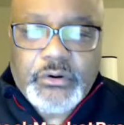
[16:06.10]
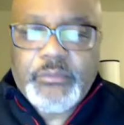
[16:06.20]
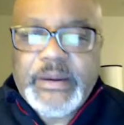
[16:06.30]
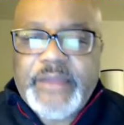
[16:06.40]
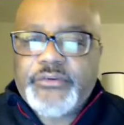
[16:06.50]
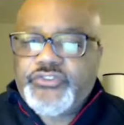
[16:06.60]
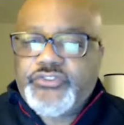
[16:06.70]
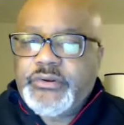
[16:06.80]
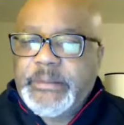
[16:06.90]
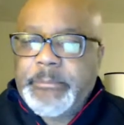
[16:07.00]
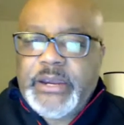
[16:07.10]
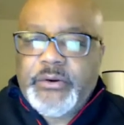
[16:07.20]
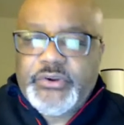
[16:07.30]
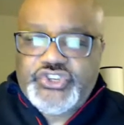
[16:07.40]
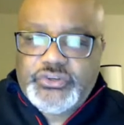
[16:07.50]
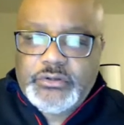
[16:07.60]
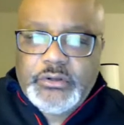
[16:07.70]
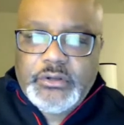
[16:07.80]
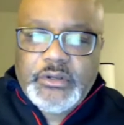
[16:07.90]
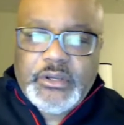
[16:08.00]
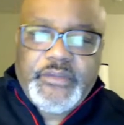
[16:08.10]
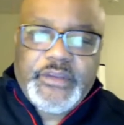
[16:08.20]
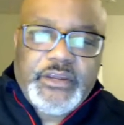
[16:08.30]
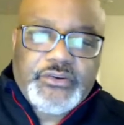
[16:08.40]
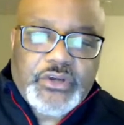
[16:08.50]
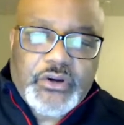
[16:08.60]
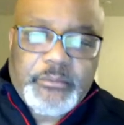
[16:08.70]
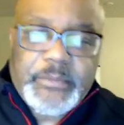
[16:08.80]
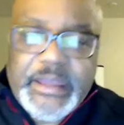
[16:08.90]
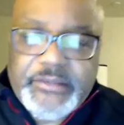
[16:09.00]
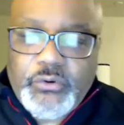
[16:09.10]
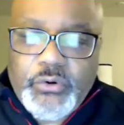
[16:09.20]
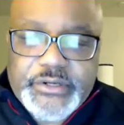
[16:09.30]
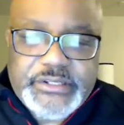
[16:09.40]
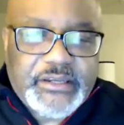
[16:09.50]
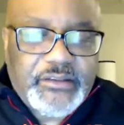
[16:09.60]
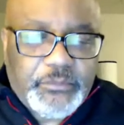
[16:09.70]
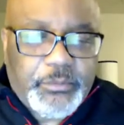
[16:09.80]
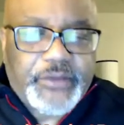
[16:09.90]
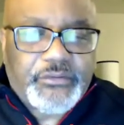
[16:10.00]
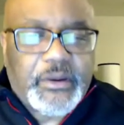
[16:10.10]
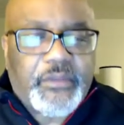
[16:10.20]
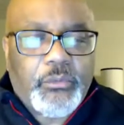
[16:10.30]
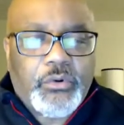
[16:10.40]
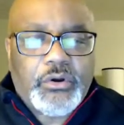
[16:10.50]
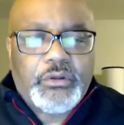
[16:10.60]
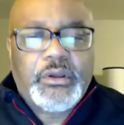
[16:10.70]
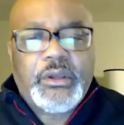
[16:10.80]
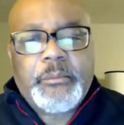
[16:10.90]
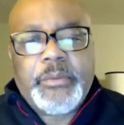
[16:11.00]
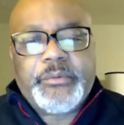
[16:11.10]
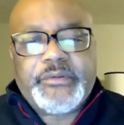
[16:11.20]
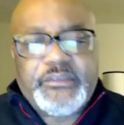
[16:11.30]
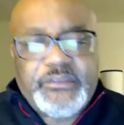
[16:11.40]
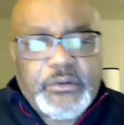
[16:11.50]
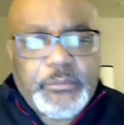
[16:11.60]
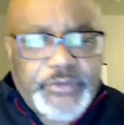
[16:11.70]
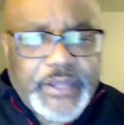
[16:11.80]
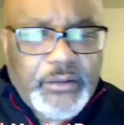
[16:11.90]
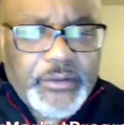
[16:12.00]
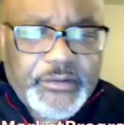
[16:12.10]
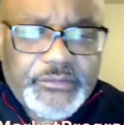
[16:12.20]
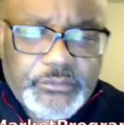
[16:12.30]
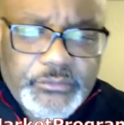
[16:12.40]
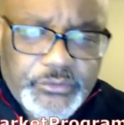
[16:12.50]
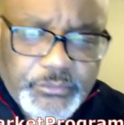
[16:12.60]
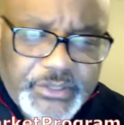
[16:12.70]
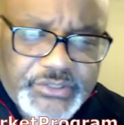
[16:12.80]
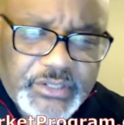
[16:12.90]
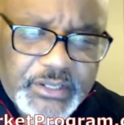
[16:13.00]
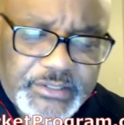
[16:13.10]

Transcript: or rather certainly bearish in the near term, as quarantining spreads around the world, but with considerable doubt as to the duration and